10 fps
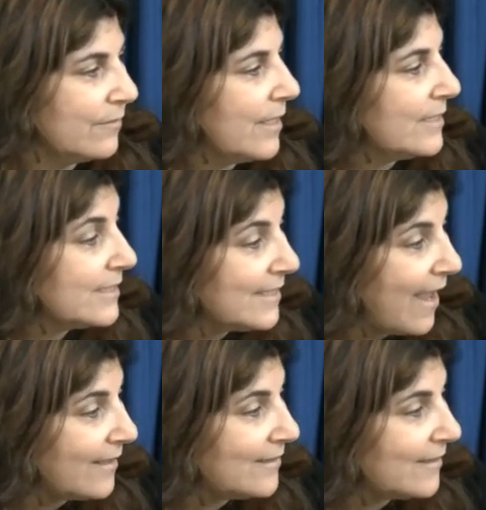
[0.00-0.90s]

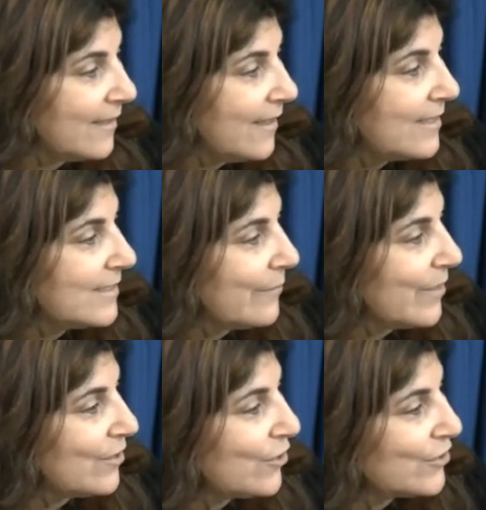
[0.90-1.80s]
Instead,
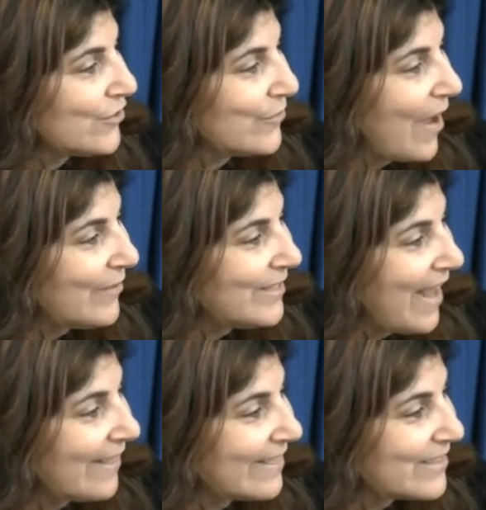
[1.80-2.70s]
Samir looked around
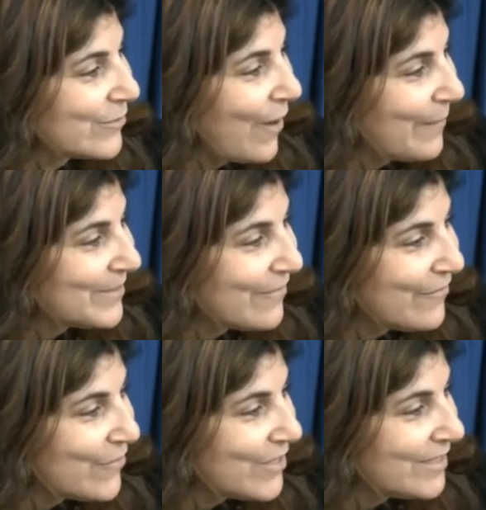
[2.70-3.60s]
at the scraps of
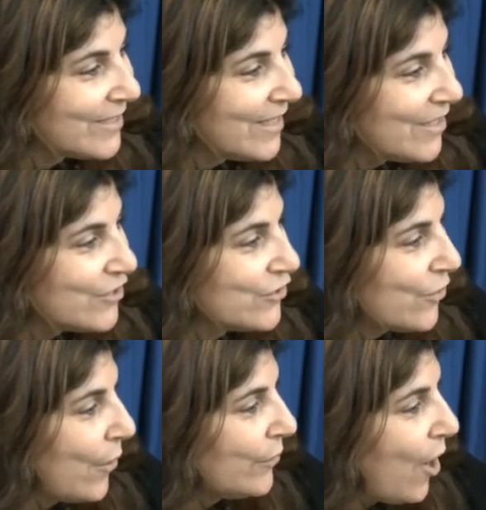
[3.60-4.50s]
wood
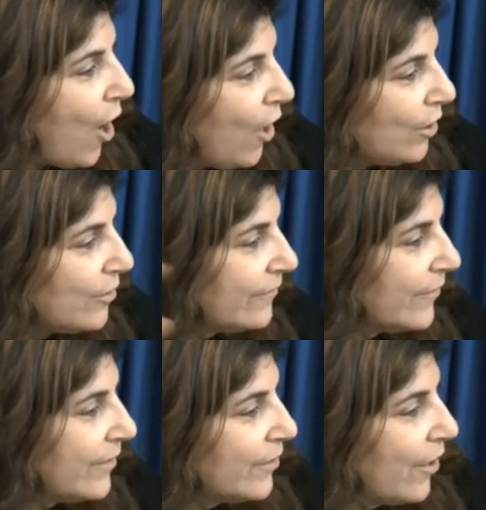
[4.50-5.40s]
strewn all over
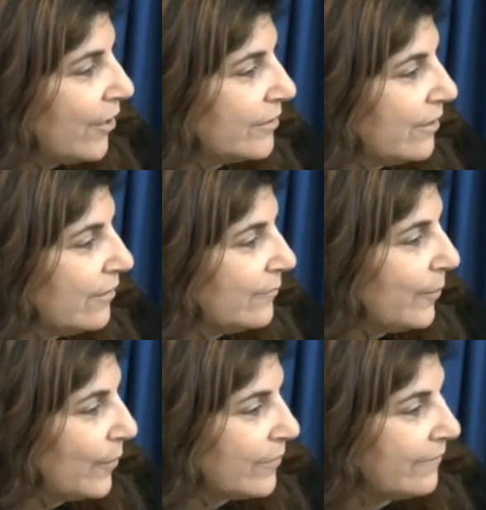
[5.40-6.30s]
the yard of
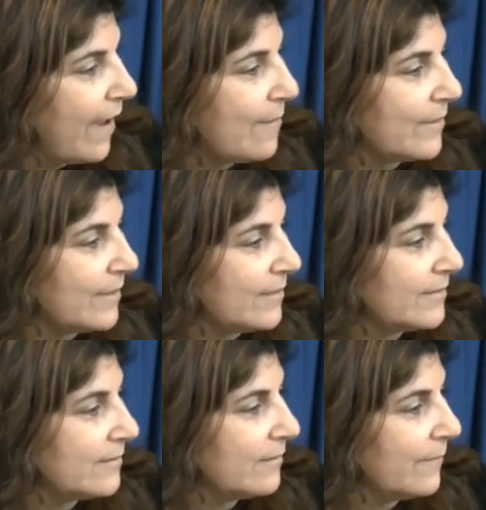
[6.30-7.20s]
both families.